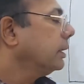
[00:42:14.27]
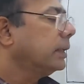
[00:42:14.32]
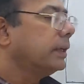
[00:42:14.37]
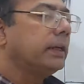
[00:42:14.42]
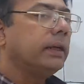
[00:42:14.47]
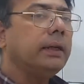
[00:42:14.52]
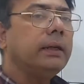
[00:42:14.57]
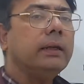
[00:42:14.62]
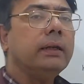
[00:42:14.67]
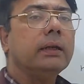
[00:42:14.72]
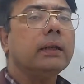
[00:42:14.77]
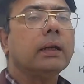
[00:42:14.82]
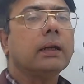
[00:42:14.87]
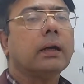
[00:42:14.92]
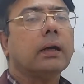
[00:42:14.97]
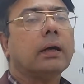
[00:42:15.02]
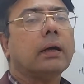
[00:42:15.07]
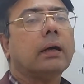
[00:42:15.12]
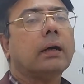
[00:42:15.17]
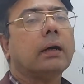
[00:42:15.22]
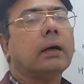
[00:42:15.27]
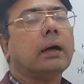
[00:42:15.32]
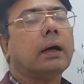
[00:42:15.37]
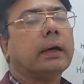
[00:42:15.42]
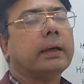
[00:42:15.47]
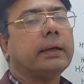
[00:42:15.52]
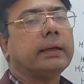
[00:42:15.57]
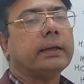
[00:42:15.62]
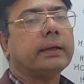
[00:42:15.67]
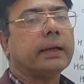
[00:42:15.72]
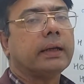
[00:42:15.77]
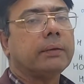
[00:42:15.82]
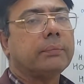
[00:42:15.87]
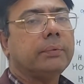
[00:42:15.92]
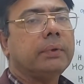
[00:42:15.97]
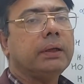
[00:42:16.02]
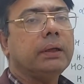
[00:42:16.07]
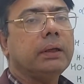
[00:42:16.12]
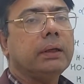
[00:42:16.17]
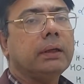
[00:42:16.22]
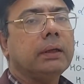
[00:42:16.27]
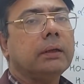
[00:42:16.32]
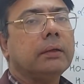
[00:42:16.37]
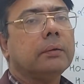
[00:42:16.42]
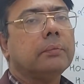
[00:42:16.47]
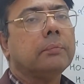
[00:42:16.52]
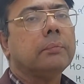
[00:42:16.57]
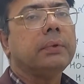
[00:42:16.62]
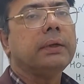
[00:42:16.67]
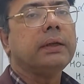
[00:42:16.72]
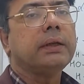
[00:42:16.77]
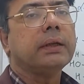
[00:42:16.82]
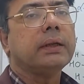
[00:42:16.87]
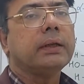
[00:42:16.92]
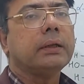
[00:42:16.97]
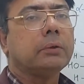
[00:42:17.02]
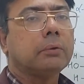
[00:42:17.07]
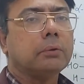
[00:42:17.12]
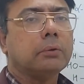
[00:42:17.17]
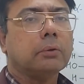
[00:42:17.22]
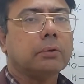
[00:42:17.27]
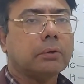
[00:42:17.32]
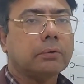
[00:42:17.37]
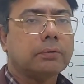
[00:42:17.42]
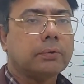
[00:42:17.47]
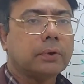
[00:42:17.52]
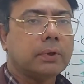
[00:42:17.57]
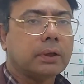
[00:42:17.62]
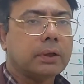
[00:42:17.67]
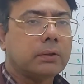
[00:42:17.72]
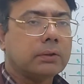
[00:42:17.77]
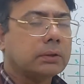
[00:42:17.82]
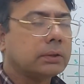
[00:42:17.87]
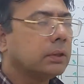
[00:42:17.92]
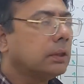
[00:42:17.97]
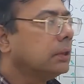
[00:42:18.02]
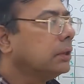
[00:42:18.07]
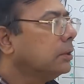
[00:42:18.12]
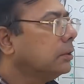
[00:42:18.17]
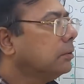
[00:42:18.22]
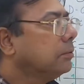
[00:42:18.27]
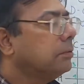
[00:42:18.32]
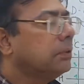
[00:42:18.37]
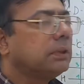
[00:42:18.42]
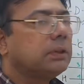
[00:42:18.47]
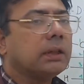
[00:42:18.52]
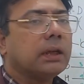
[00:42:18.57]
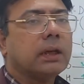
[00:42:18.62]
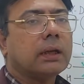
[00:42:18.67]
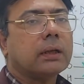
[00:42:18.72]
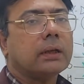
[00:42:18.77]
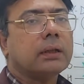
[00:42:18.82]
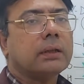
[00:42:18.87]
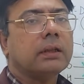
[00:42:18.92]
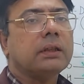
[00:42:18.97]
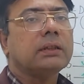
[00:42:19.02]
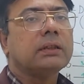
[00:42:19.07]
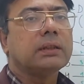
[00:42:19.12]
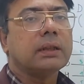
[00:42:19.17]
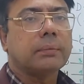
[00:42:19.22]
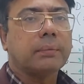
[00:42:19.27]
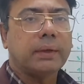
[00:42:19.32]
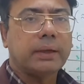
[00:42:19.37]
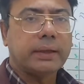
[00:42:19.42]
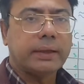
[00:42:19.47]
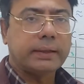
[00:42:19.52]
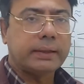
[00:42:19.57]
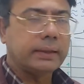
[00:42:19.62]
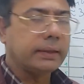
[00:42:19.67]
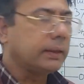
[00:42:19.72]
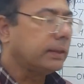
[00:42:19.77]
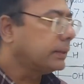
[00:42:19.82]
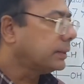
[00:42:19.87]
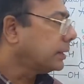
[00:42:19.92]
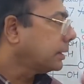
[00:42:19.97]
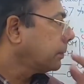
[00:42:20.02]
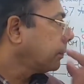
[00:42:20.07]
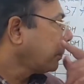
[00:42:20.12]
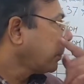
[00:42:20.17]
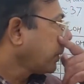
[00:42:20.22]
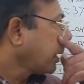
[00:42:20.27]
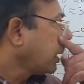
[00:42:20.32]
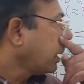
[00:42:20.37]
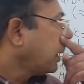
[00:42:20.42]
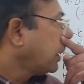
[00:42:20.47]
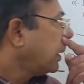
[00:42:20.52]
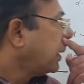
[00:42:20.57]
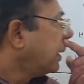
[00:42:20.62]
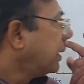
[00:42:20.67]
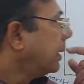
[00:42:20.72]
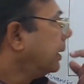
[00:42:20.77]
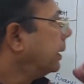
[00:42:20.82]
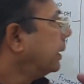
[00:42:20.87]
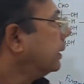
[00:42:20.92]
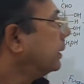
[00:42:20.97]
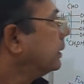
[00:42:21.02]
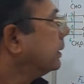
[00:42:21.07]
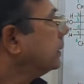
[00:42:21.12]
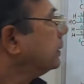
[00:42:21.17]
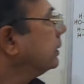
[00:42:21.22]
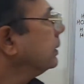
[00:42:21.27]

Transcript: and or it can be beta D glucofuranose, which are least abundant in nature. In